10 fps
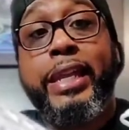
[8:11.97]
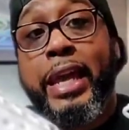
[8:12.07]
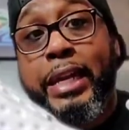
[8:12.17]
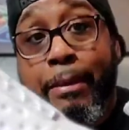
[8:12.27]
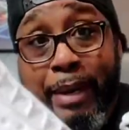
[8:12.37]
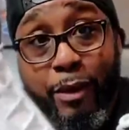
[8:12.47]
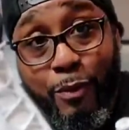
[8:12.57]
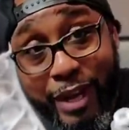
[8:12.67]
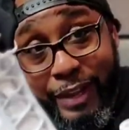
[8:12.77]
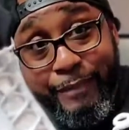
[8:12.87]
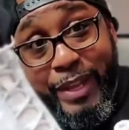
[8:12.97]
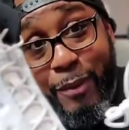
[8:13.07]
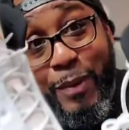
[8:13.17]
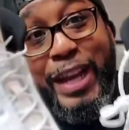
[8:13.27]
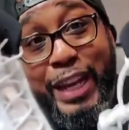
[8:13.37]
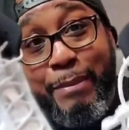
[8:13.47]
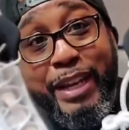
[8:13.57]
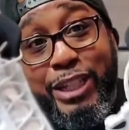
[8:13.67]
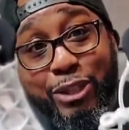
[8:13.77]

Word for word: that limited one, that one limited